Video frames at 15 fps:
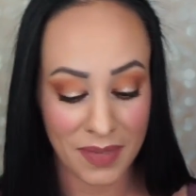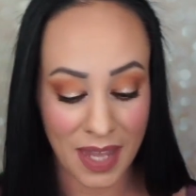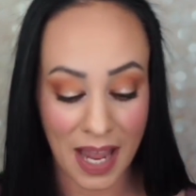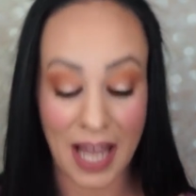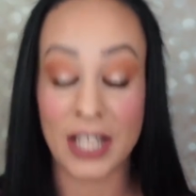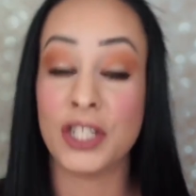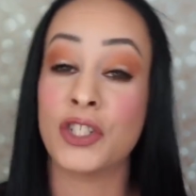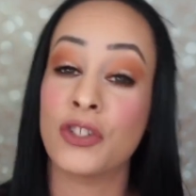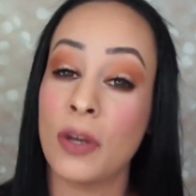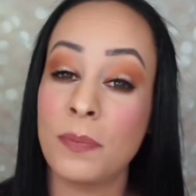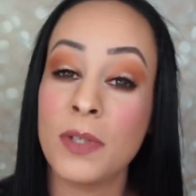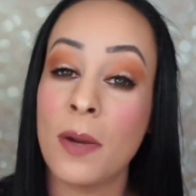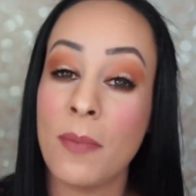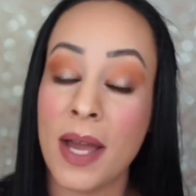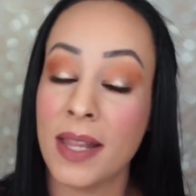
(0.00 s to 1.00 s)
I tripped
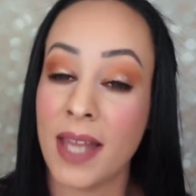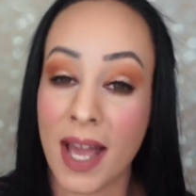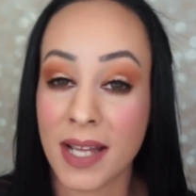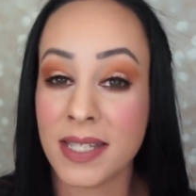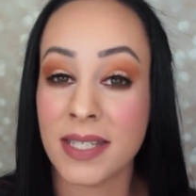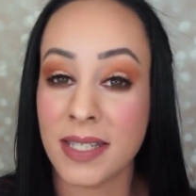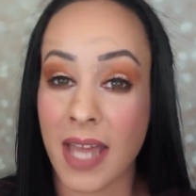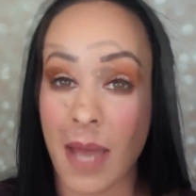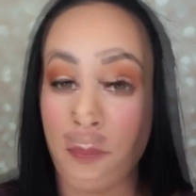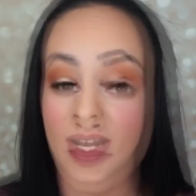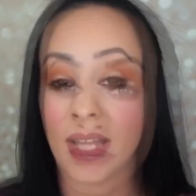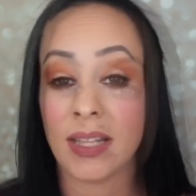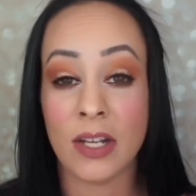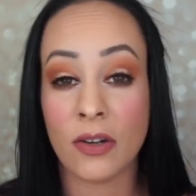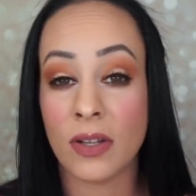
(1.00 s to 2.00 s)
on my last step and
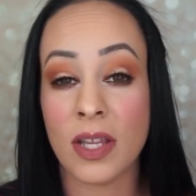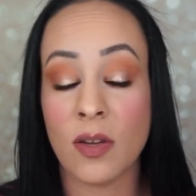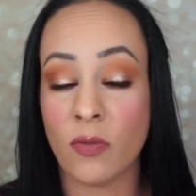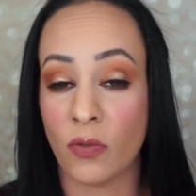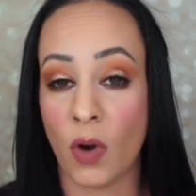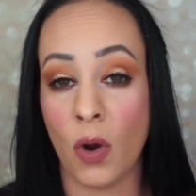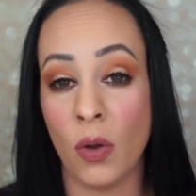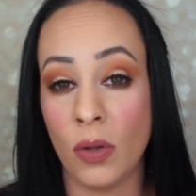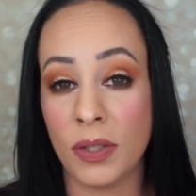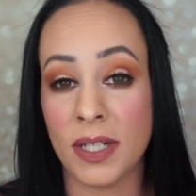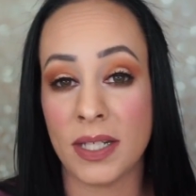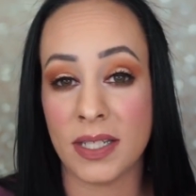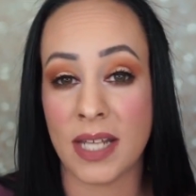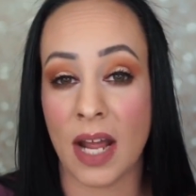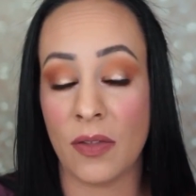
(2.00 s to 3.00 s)
I literally
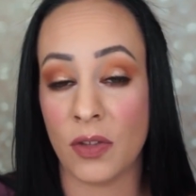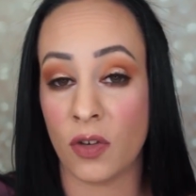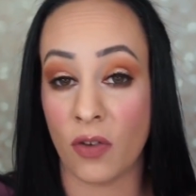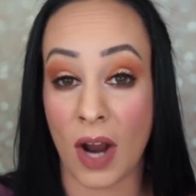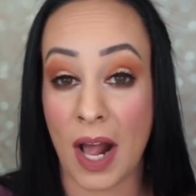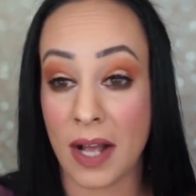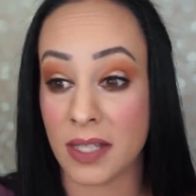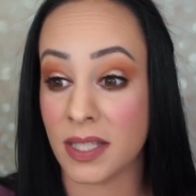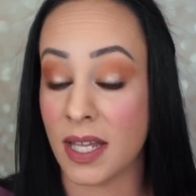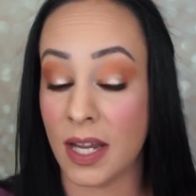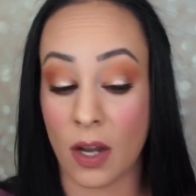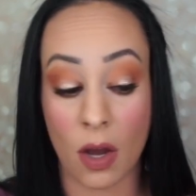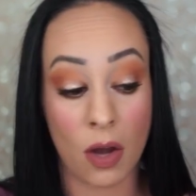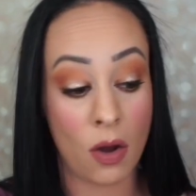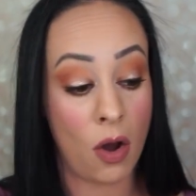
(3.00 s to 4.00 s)
rolled down the grass.
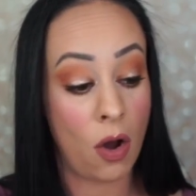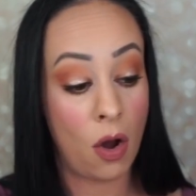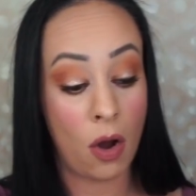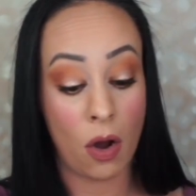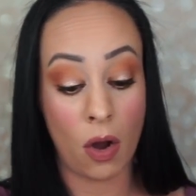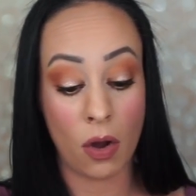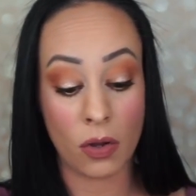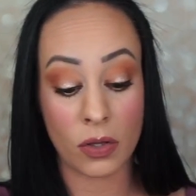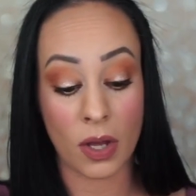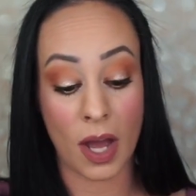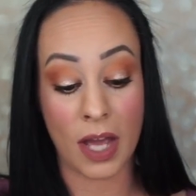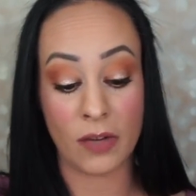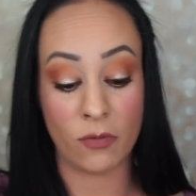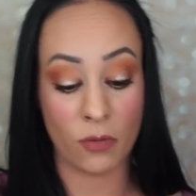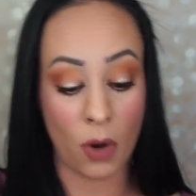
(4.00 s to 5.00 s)
Like,
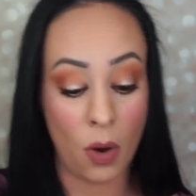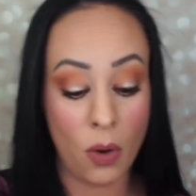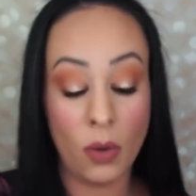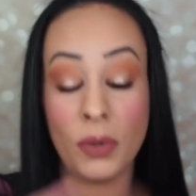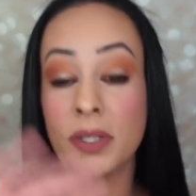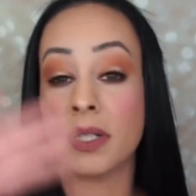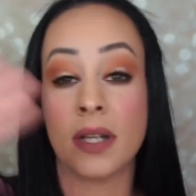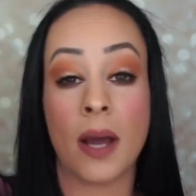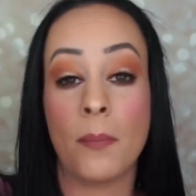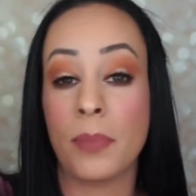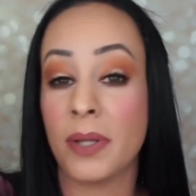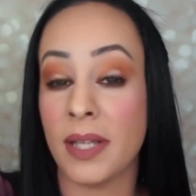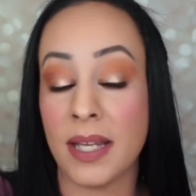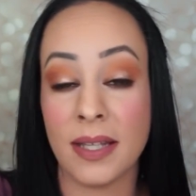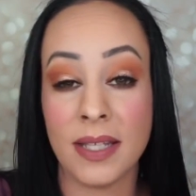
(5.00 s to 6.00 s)
I rolled
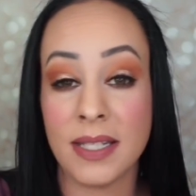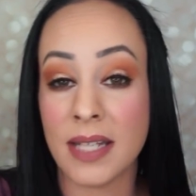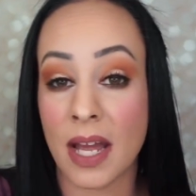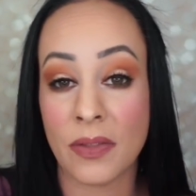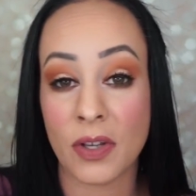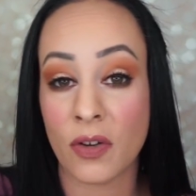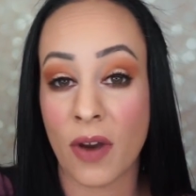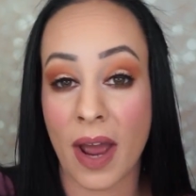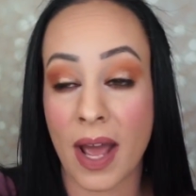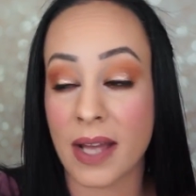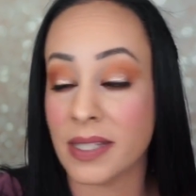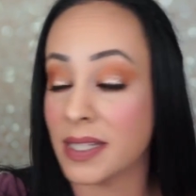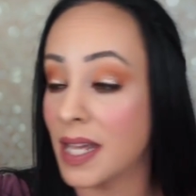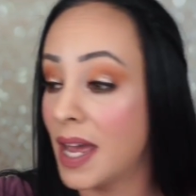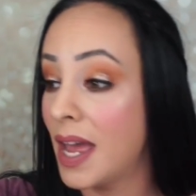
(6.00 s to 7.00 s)
completely down the
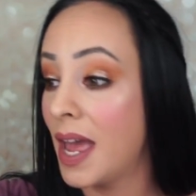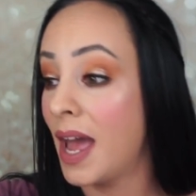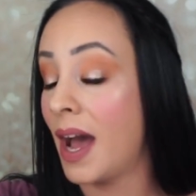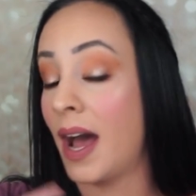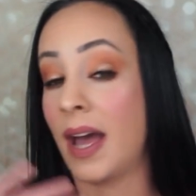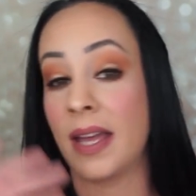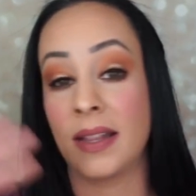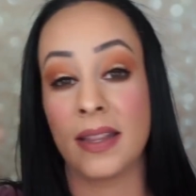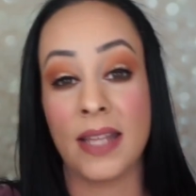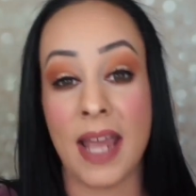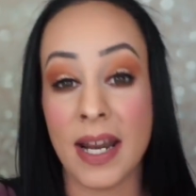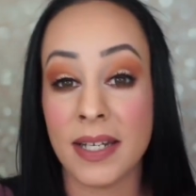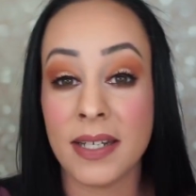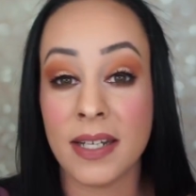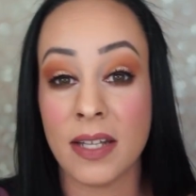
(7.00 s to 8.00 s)
grass. I
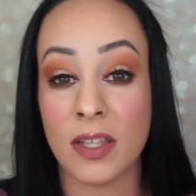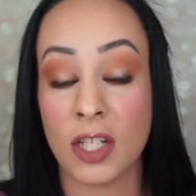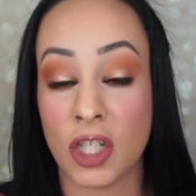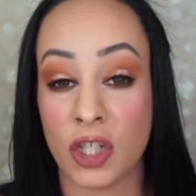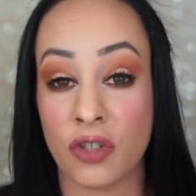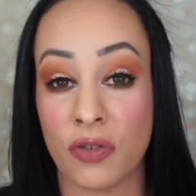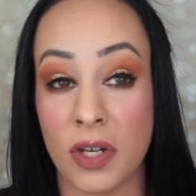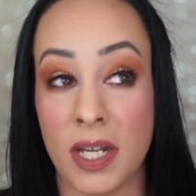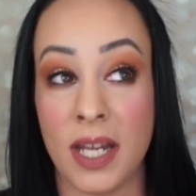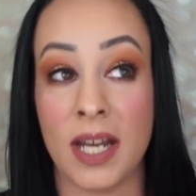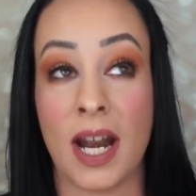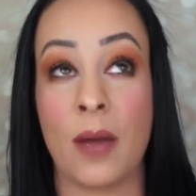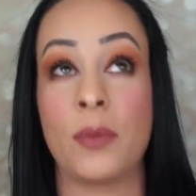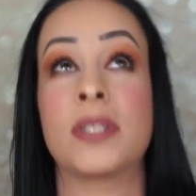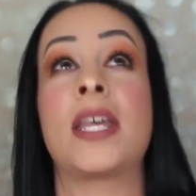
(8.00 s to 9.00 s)
landed in the street
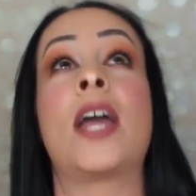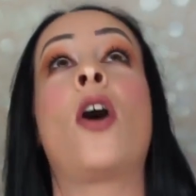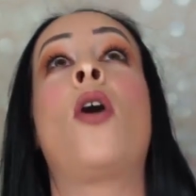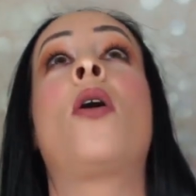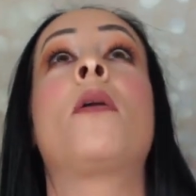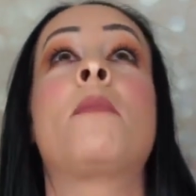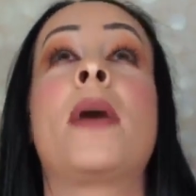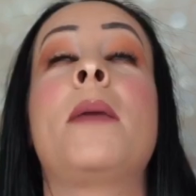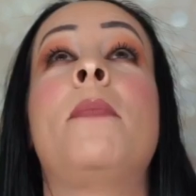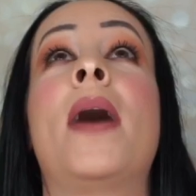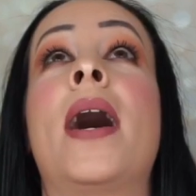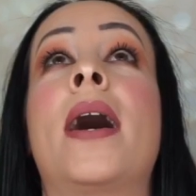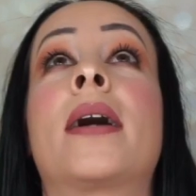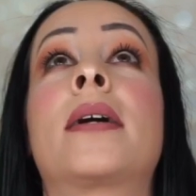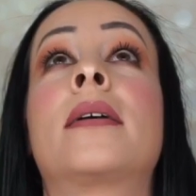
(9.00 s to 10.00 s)
and I was like on my
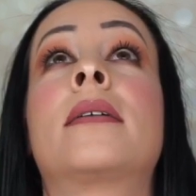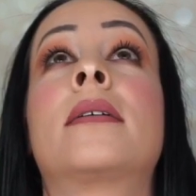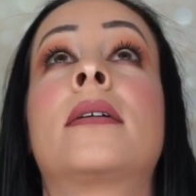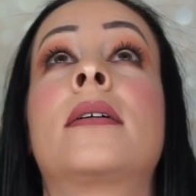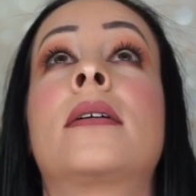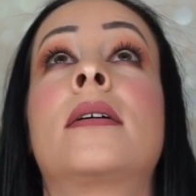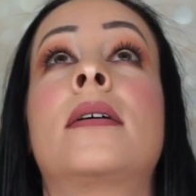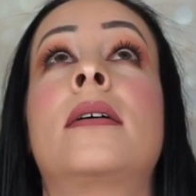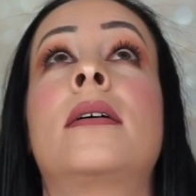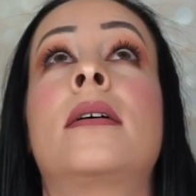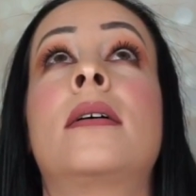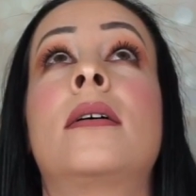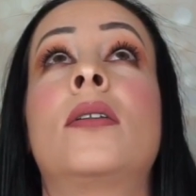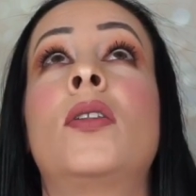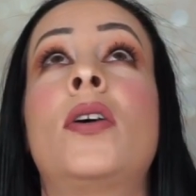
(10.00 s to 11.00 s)
back,
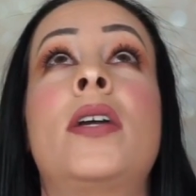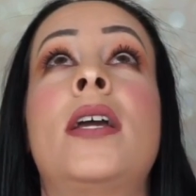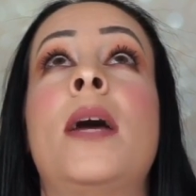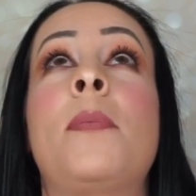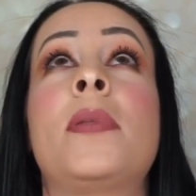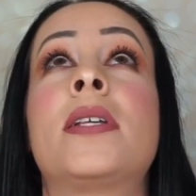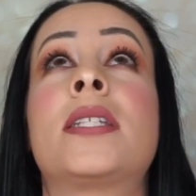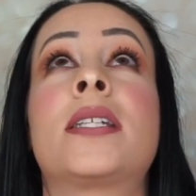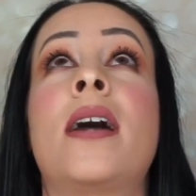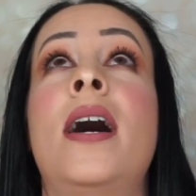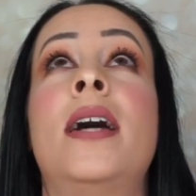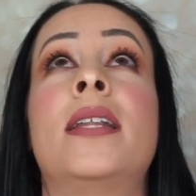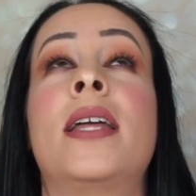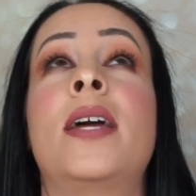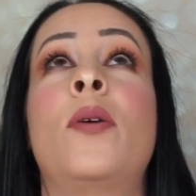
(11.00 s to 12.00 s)
looking up at the
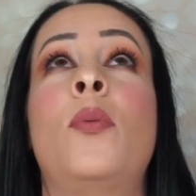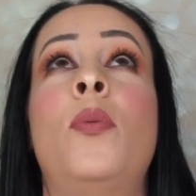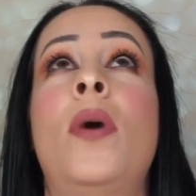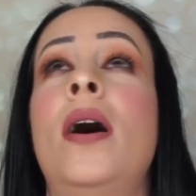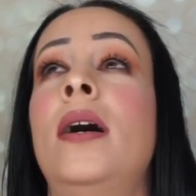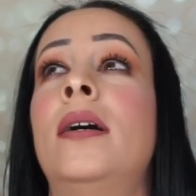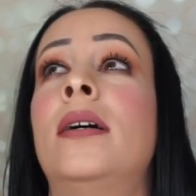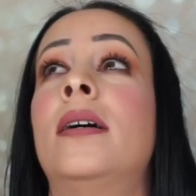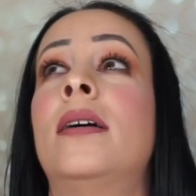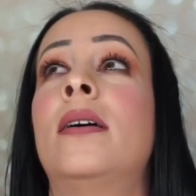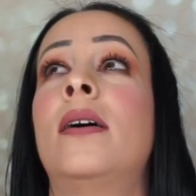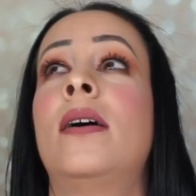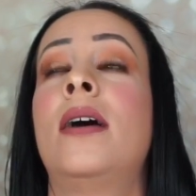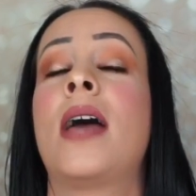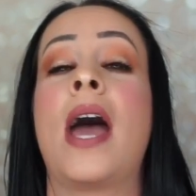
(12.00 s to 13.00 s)
sky, like, what?
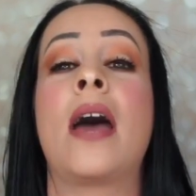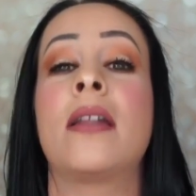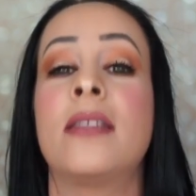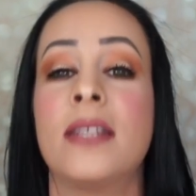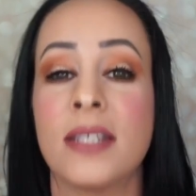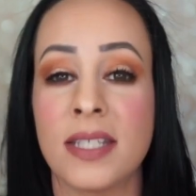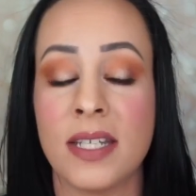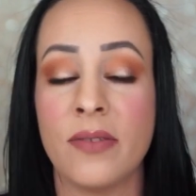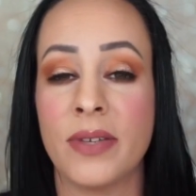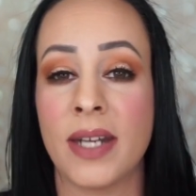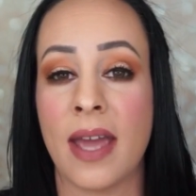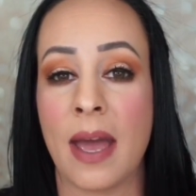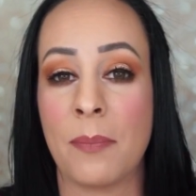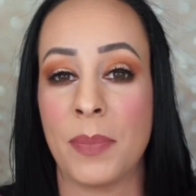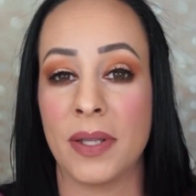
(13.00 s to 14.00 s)
How did this even
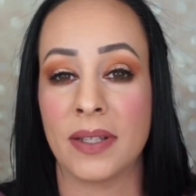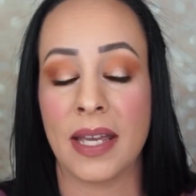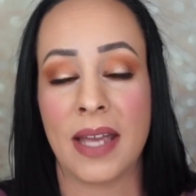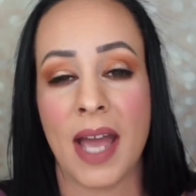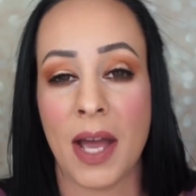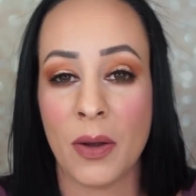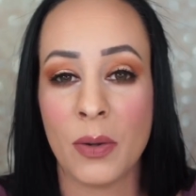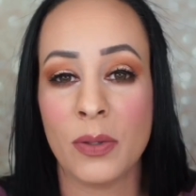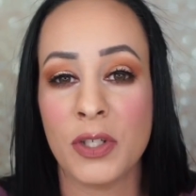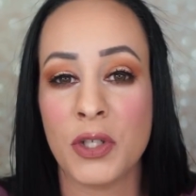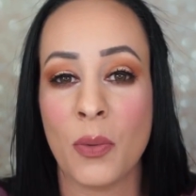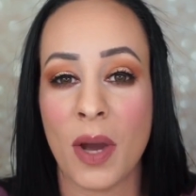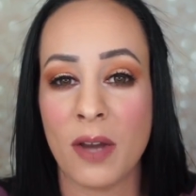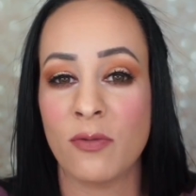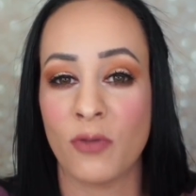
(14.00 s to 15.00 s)
happen? Like, how
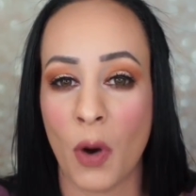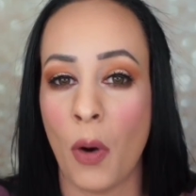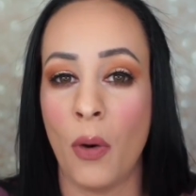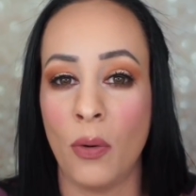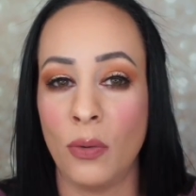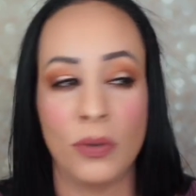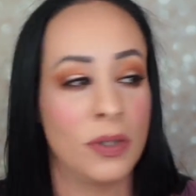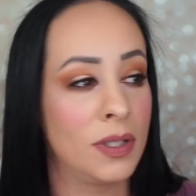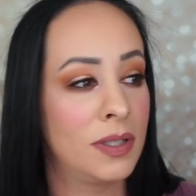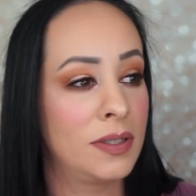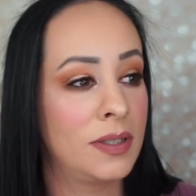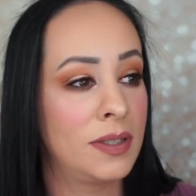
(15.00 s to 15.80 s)
do I roll